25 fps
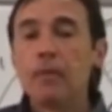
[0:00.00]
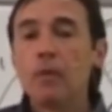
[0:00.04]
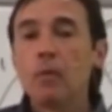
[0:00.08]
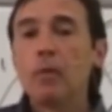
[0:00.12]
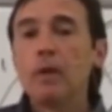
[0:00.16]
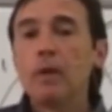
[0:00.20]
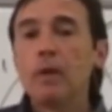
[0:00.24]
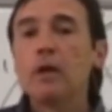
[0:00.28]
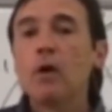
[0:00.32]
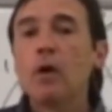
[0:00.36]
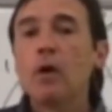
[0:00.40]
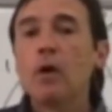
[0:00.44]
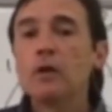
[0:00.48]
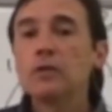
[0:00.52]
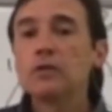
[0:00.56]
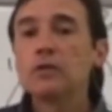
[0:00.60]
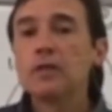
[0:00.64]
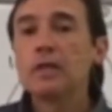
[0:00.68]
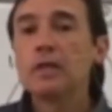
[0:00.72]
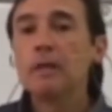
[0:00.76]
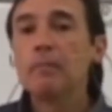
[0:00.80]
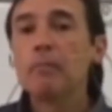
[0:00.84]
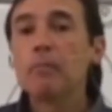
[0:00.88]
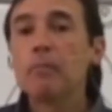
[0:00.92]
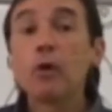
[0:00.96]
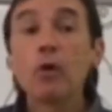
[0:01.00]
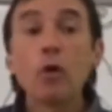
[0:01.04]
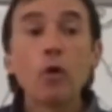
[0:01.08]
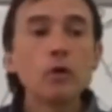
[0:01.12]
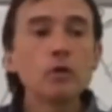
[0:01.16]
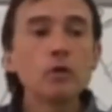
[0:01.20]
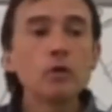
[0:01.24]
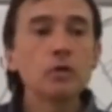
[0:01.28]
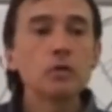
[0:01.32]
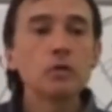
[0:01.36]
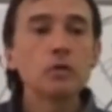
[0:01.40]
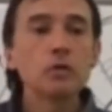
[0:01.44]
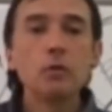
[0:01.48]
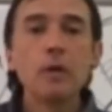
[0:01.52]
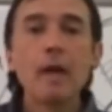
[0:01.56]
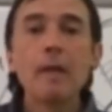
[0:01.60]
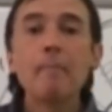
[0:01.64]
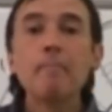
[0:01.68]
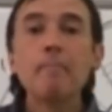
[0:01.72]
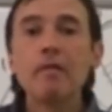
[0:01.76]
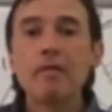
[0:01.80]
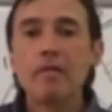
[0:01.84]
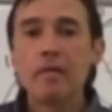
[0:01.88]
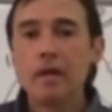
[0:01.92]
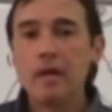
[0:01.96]
what he calls the precursors to
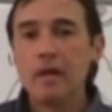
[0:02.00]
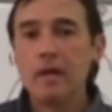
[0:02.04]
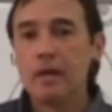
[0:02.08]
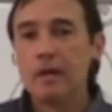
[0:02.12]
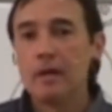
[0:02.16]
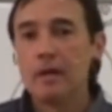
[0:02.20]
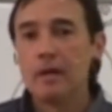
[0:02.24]
empathy.